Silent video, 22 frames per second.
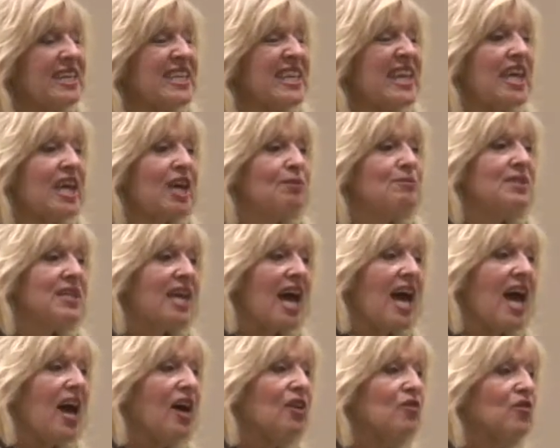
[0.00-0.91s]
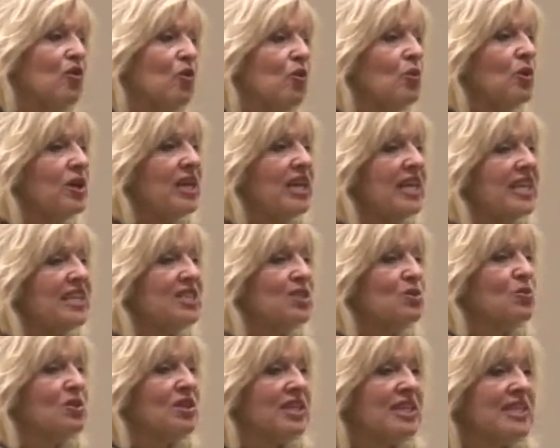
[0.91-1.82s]
and camped out for
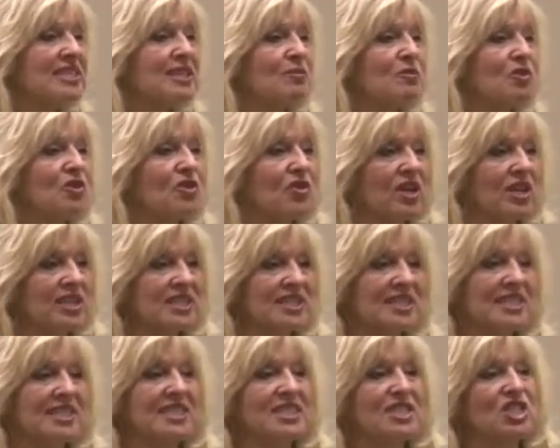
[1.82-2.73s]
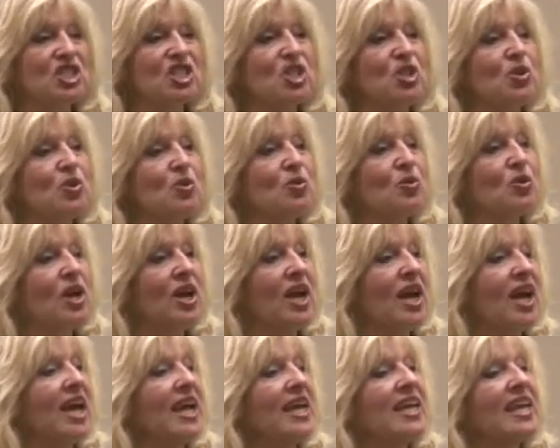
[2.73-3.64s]
weeks with these immigrants to
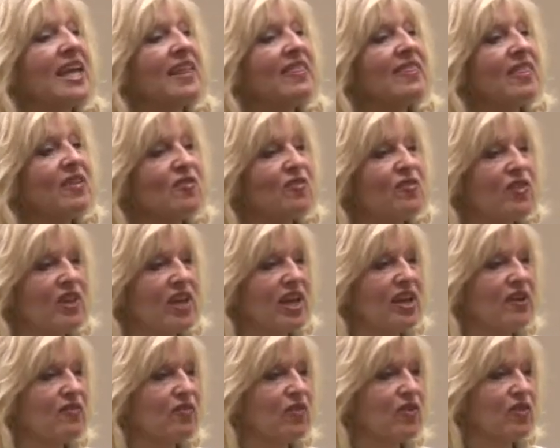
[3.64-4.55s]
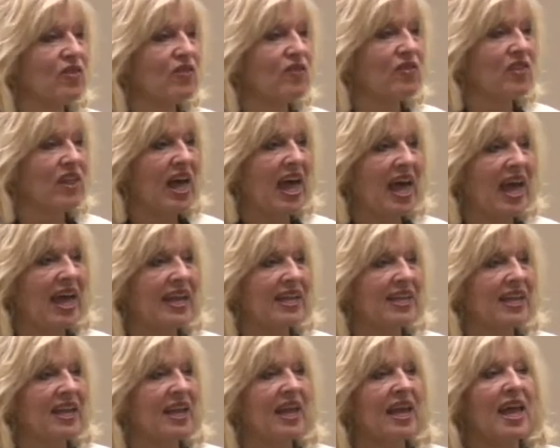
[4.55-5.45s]
get the flavor of
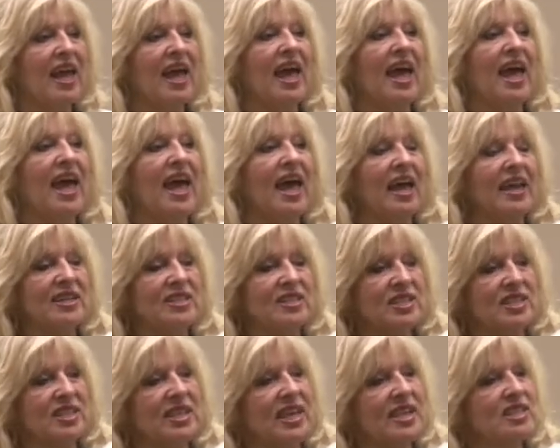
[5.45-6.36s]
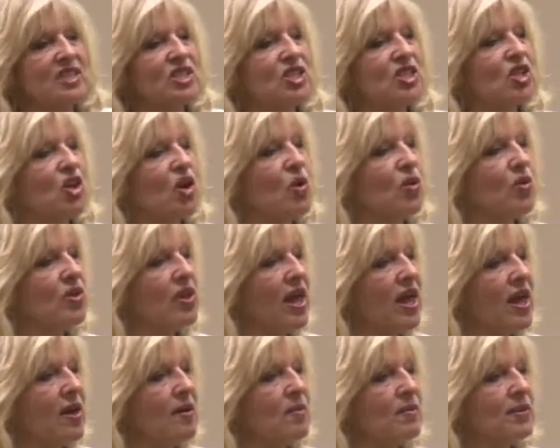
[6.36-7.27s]
that and to get to know
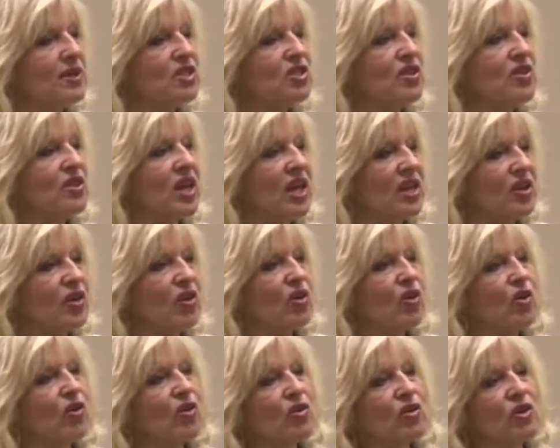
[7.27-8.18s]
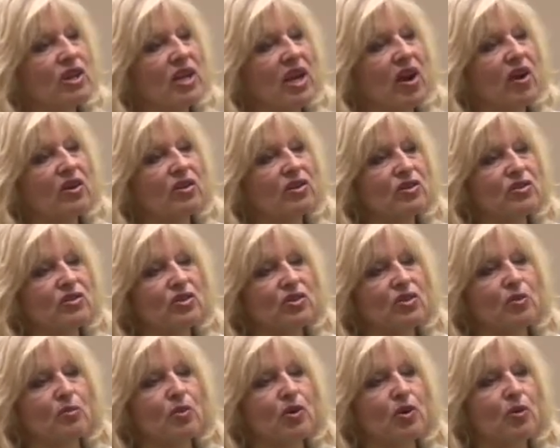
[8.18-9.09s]
them so that her characters
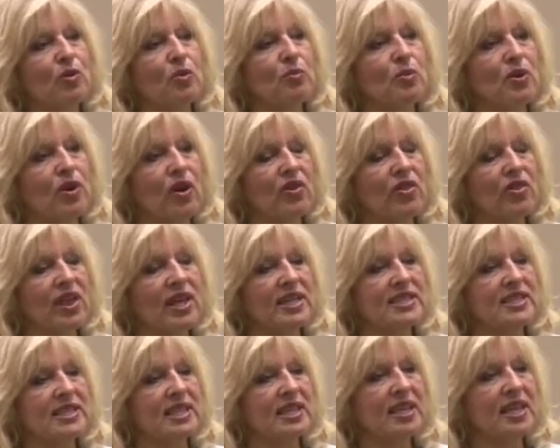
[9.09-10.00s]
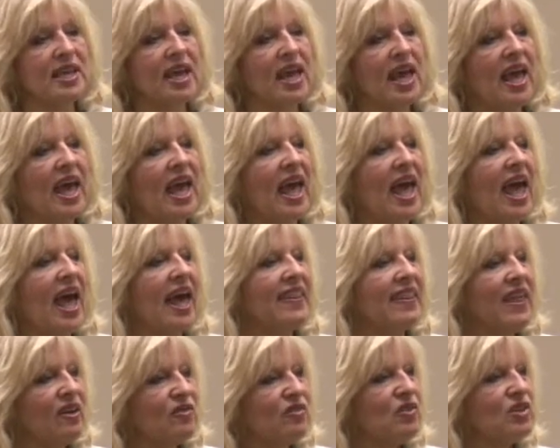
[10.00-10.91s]
in her book would be authentic.
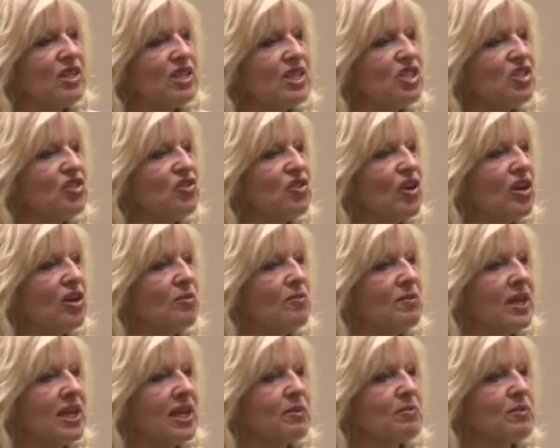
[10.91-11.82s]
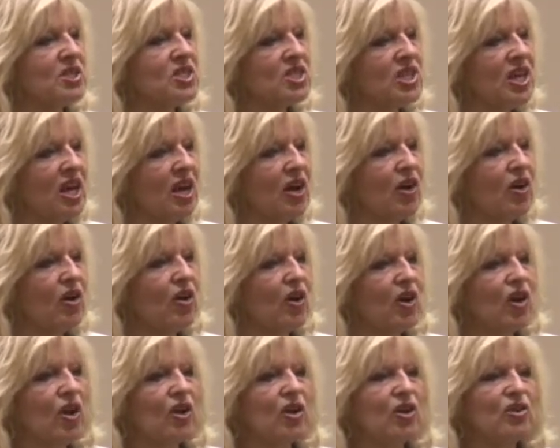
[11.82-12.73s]
And that really struck me. Michele,
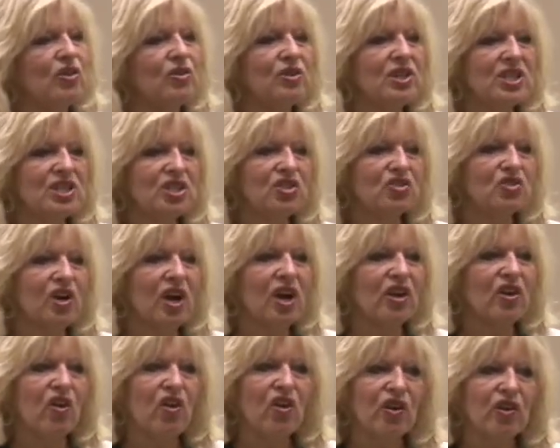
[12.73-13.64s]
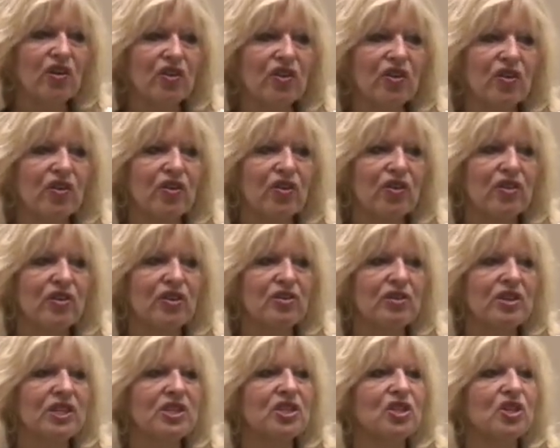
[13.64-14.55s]
you need to try harder.
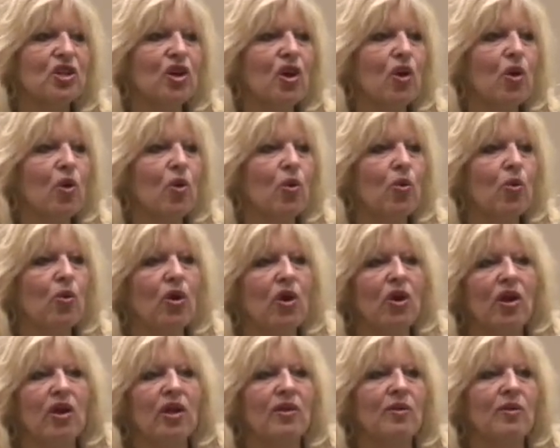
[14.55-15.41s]
You need to go